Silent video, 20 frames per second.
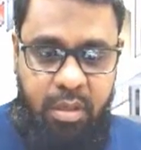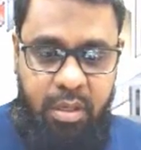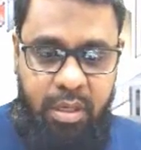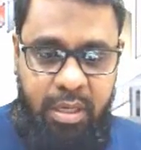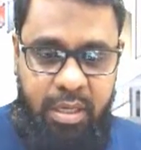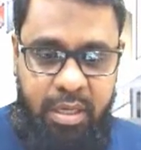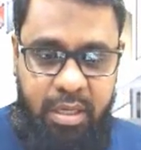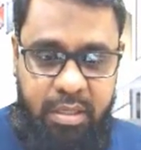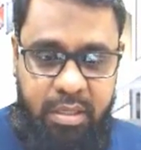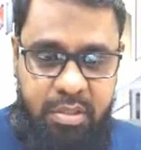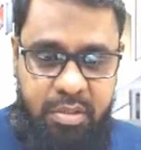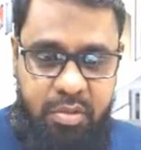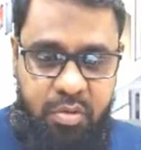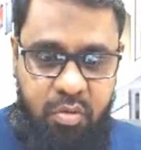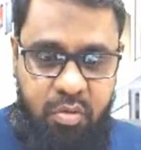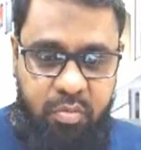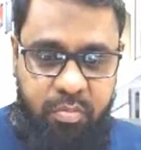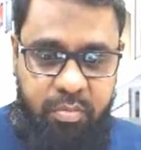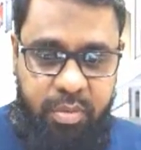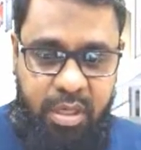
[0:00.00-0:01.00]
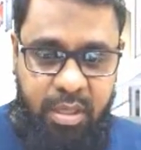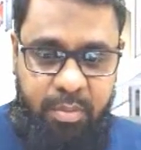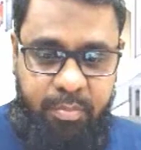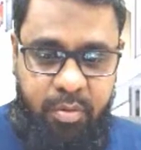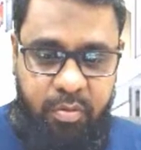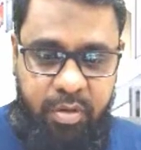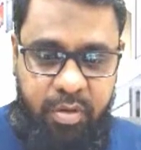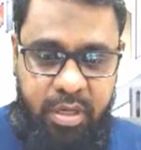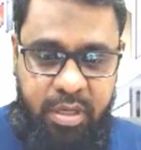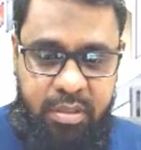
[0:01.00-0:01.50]
and in this room I'm
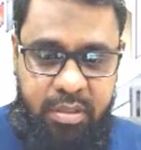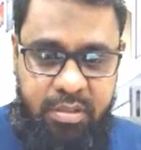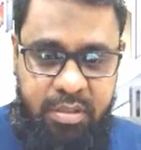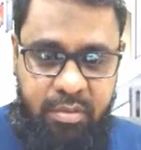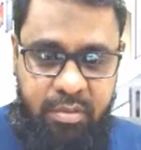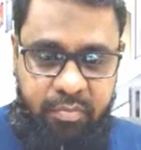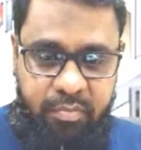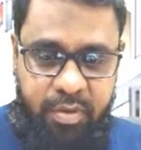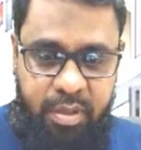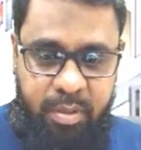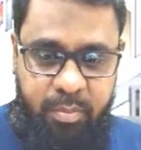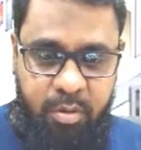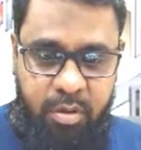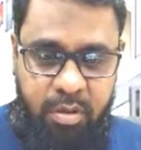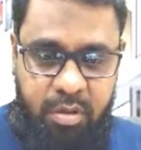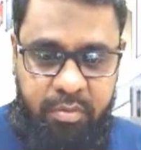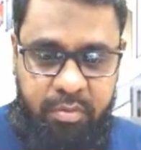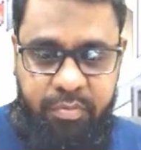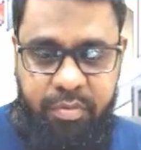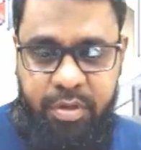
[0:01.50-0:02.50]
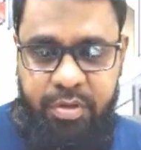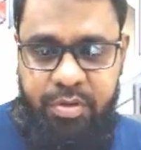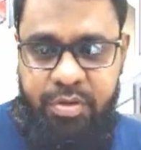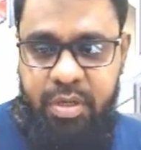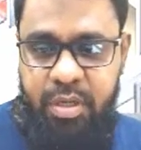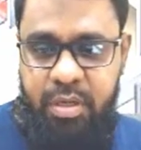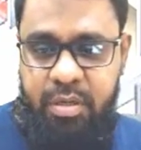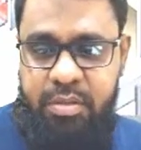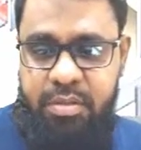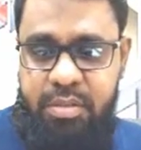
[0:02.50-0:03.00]
providing some amount of fresh
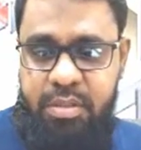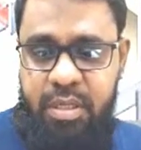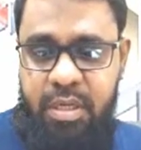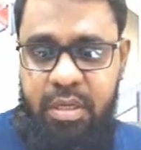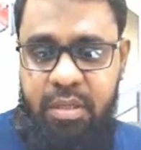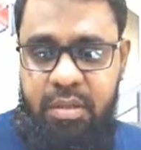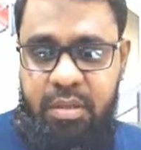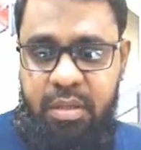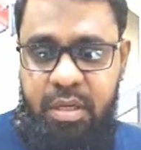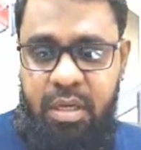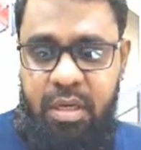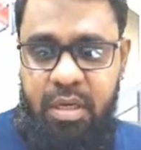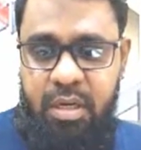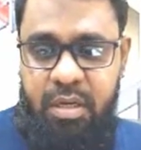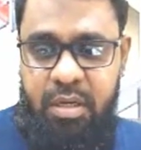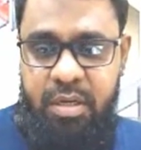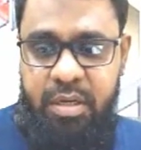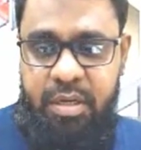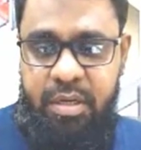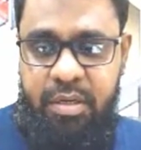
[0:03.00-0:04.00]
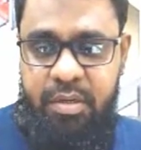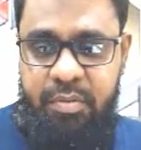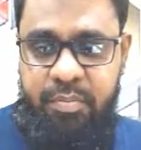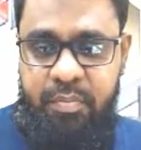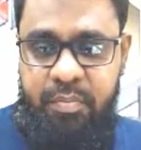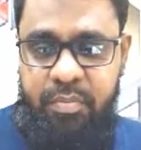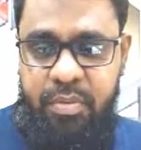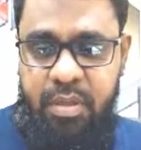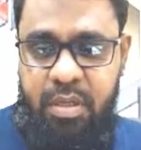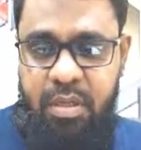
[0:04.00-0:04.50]
air, say 300
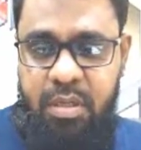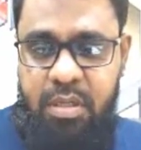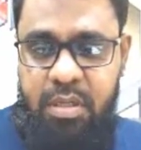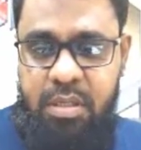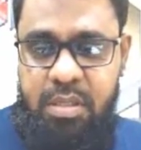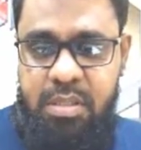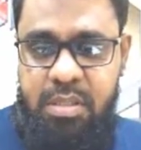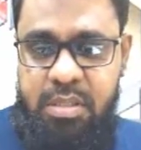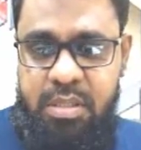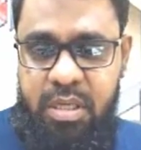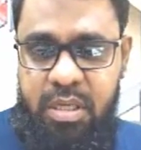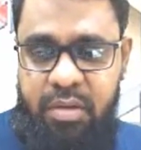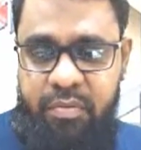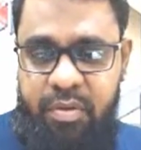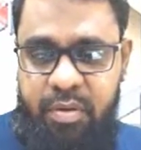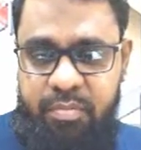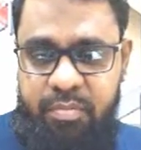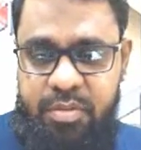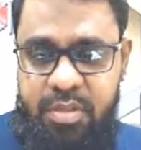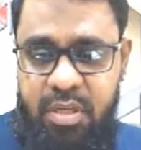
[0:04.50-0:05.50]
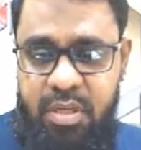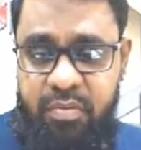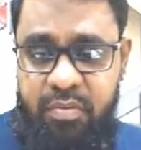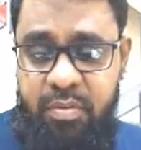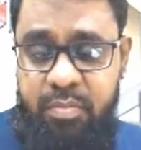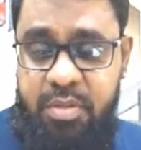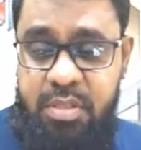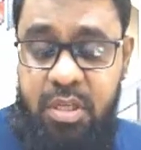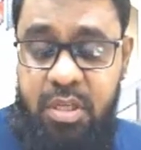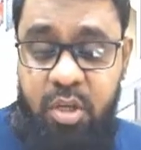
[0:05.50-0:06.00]
CFM.
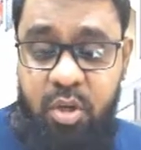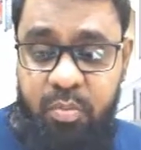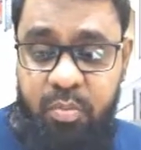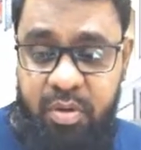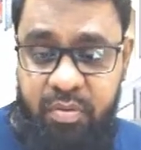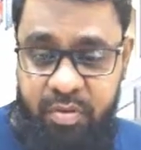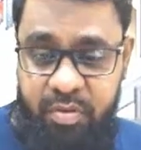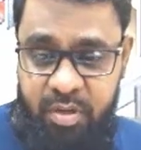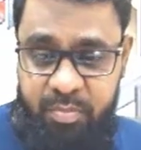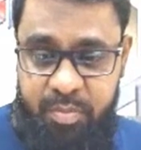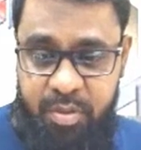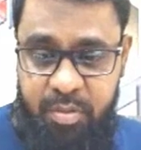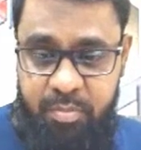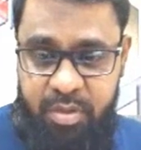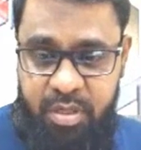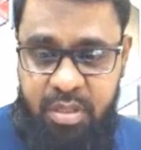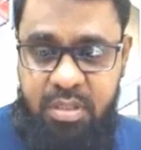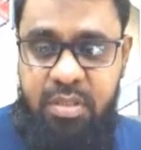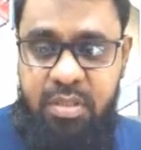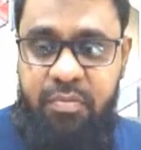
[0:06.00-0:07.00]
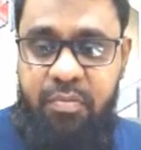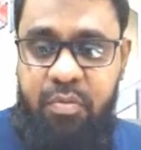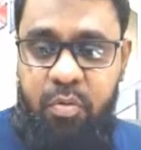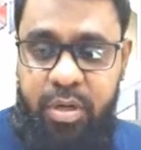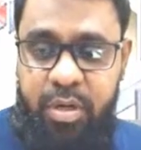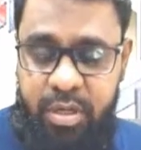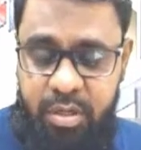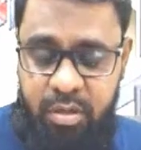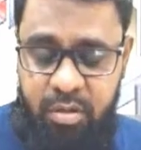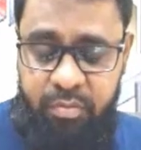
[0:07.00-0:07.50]
CFM is a cubic feet per minute, so
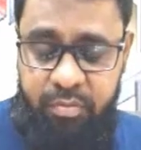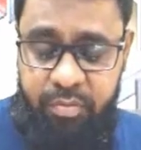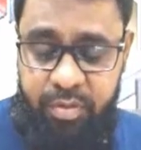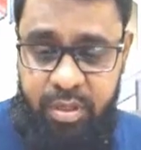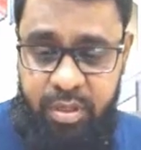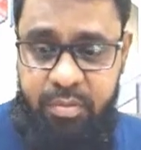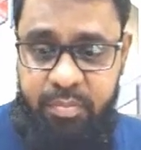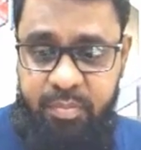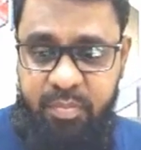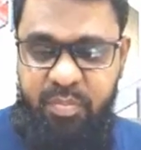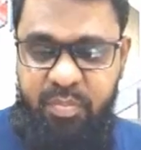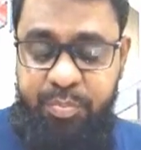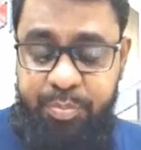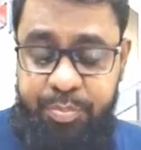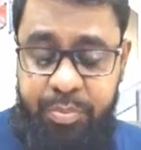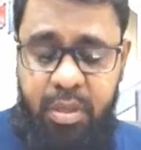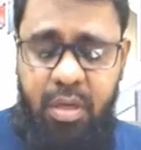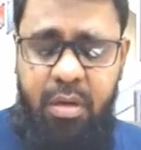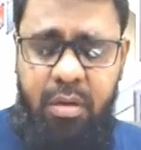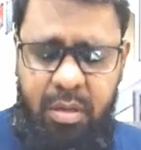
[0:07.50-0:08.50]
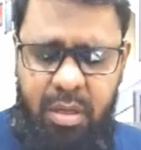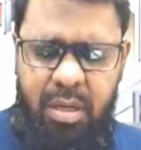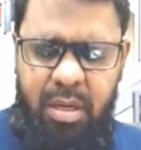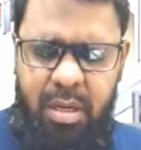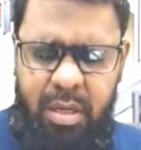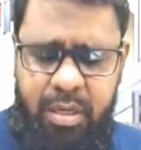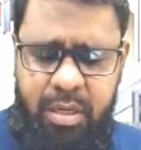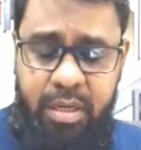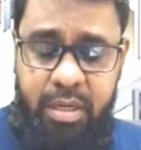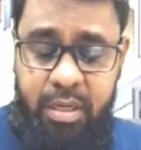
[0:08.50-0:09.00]
prorate half air.
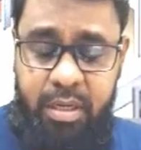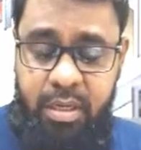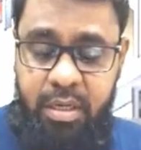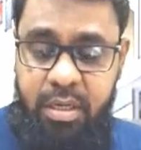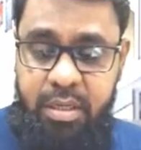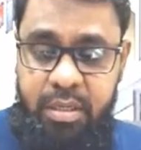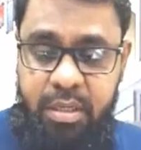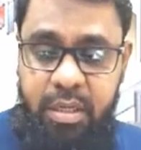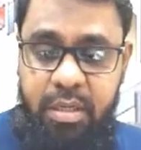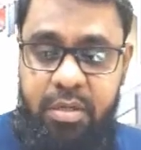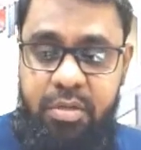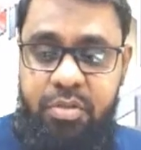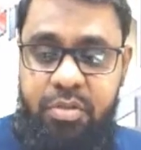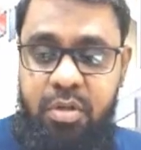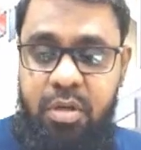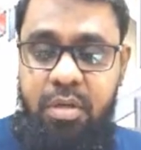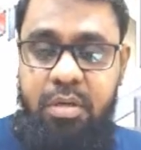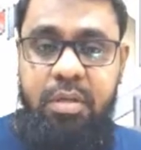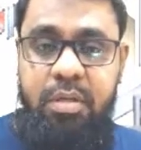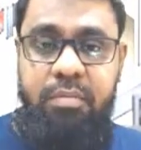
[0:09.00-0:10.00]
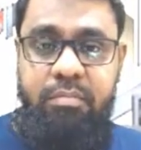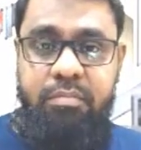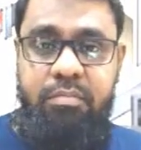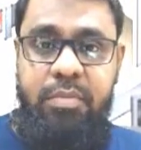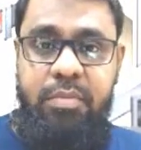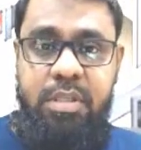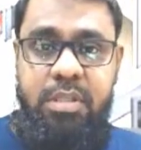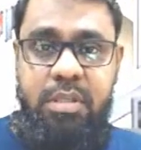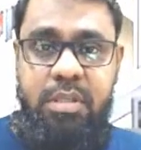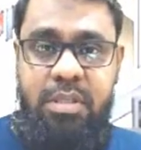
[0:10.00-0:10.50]
In short,
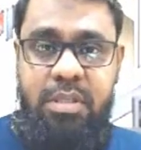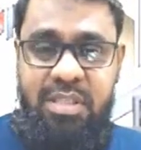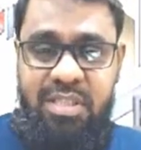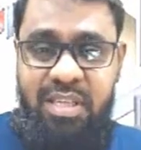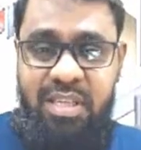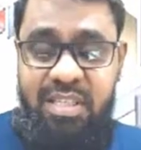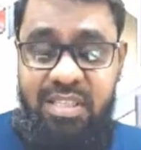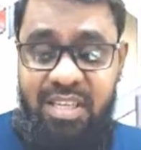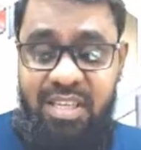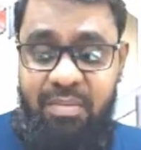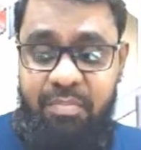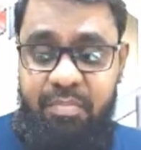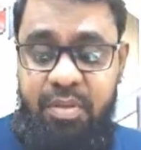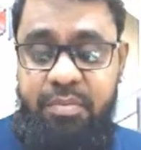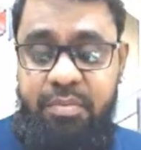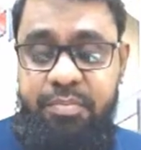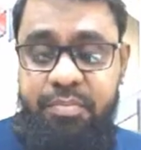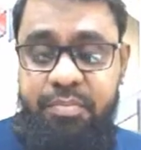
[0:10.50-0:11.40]
this is just example.